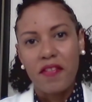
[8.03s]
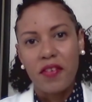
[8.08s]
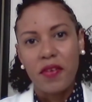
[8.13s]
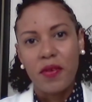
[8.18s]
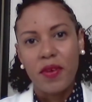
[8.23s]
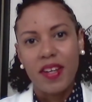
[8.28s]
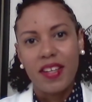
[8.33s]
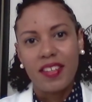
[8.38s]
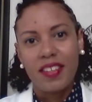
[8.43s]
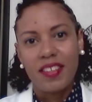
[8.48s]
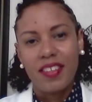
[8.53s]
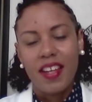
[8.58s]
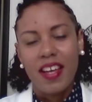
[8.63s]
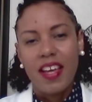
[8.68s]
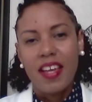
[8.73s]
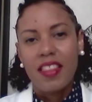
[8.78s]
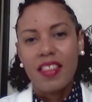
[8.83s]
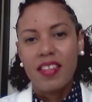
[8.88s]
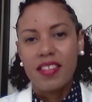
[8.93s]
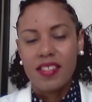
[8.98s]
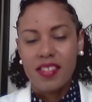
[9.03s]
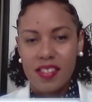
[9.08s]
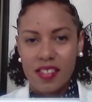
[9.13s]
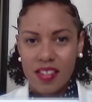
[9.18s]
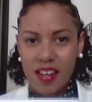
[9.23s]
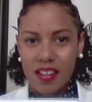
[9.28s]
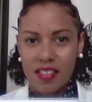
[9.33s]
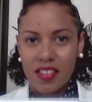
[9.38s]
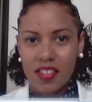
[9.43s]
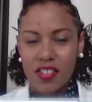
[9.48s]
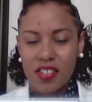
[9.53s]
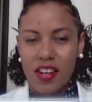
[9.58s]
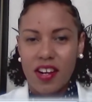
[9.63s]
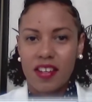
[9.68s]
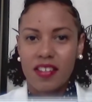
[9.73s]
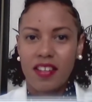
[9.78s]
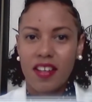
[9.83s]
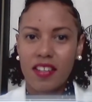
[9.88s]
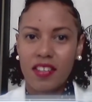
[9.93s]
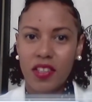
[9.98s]
everyone. This is Dr.
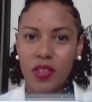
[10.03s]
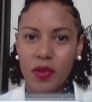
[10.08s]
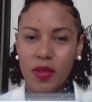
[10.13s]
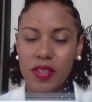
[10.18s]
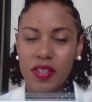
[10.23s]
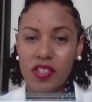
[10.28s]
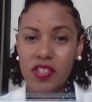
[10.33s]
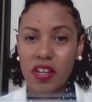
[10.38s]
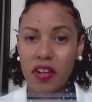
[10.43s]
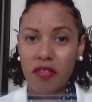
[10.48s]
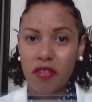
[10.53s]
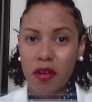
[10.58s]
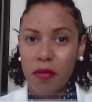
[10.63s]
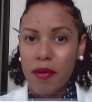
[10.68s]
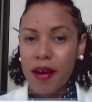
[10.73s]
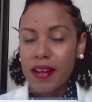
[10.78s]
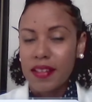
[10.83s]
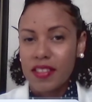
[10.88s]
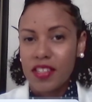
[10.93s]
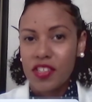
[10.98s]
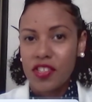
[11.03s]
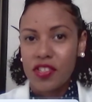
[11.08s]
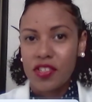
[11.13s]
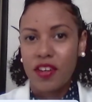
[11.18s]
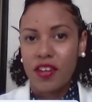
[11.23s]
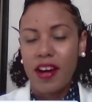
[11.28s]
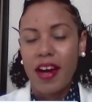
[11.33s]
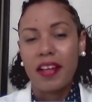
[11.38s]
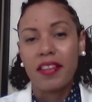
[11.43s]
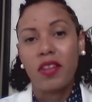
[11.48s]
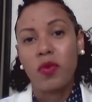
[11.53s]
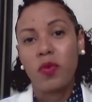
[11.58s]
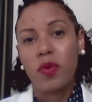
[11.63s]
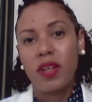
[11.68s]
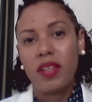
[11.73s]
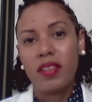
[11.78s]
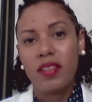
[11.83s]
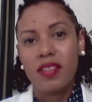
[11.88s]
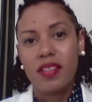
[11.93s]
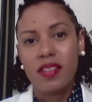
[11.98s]
Sharlon Lewis, General Practitioner at the
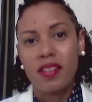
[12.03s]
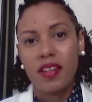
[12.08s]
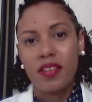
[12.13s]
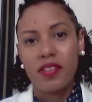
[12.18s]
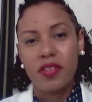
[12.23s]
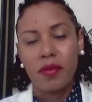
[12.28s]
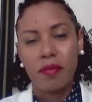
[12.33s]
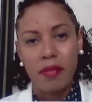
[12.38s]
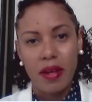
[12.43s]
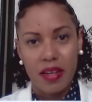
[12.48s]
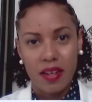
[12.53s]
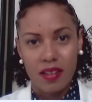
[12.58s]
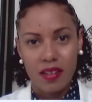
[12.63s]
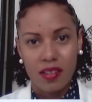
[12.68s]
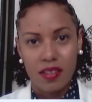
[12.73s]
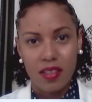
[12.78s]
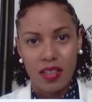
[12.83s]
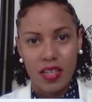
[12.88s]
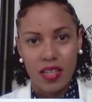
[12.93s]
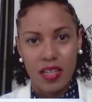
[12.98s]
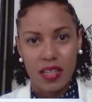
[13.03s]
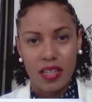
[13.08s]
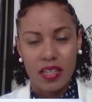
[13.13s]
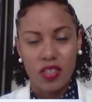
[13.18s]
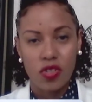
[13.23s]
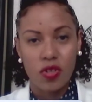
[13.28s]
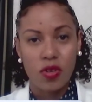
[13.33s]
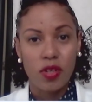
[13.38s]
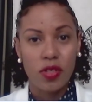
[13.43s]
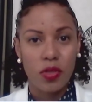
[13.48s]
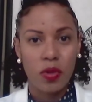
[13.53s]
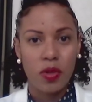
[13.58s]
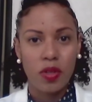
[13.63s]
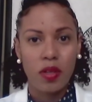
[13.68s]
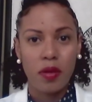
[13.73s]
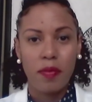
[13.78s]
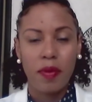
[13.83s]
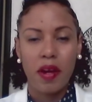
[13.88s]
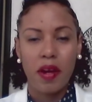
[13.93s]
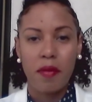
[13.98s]
Wellness Center Medical Clinic in
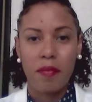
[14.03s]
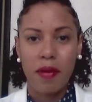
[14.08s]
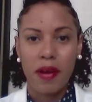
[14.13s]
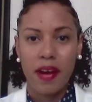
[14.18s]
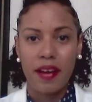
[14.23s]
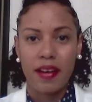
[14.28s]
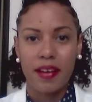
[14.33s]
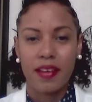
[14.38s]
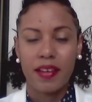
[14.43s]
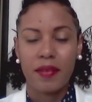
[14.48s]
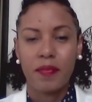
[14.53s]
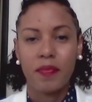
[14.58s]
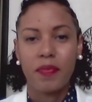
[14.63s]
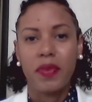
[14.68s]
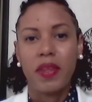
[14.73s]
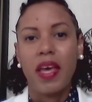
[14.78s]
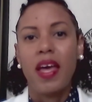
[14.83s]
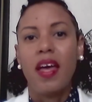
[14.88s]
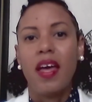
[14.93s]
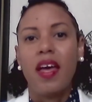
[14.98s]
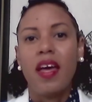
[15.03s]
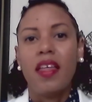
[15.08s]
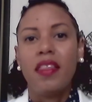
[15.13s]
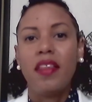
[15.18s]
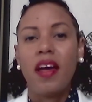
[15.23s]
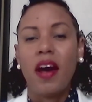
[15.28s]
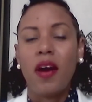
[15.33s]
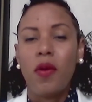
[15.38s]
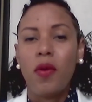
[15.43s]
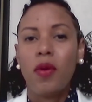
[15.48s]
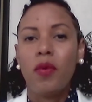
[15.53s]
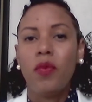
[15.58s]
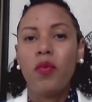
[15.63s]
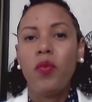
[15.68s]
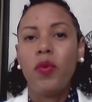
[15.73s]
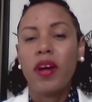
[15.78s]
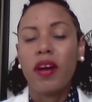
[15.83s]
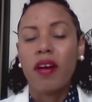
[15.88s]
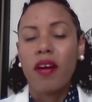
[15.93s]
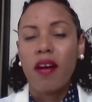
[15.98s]
Tortola, Pear Park. Now,
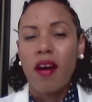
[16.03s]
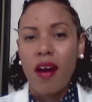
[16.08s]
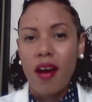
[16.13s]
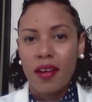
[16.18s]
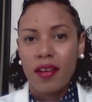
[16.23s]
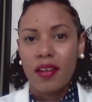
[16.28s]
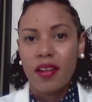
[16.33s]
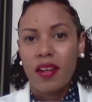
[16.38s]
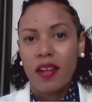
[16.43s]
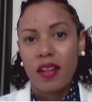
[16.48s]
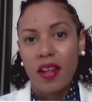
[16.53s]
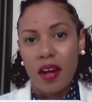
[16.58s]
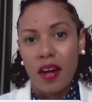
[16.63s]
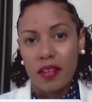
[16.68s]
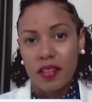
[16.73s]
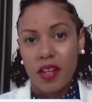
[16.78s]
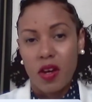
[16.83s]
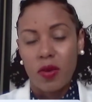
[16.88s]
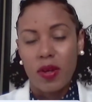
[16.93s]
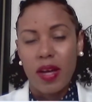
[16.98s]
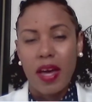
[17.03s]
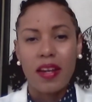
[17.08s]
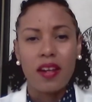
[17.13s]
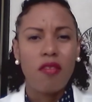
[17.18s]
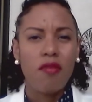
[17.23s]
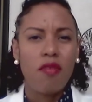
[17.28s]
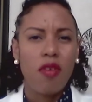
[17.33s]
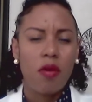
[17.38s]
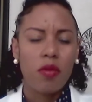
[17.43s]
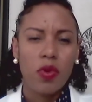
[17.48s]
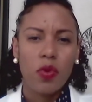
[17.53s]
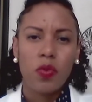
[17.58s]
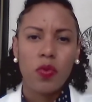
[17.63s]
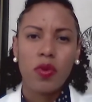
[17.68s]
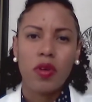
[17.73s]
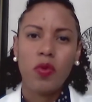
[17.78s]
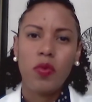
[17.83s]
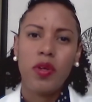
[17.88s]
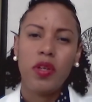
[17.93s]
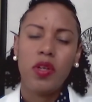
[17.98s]
we're on lockdown, and around the
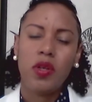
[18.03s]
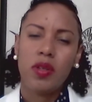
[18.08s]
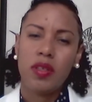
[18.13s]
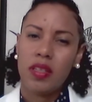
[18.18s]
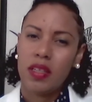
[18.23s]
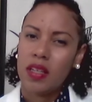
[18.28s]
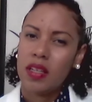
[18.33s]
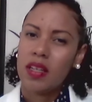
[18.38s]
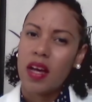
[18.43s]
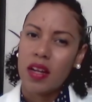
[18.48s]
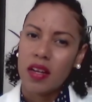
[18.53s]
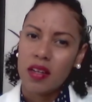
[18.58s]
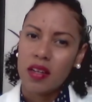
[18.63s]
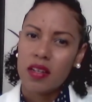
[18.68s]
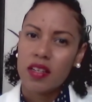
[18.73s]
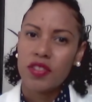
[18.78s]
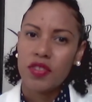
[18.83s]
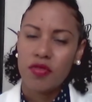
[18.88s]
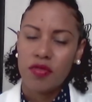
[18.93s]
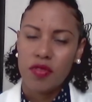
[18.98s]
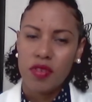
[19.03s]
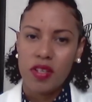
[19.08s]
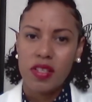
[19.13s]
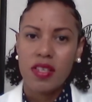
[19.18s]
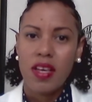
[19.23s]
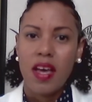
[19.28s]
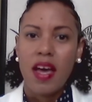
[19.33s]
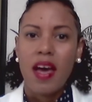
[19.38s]
world, we know that a lot of countries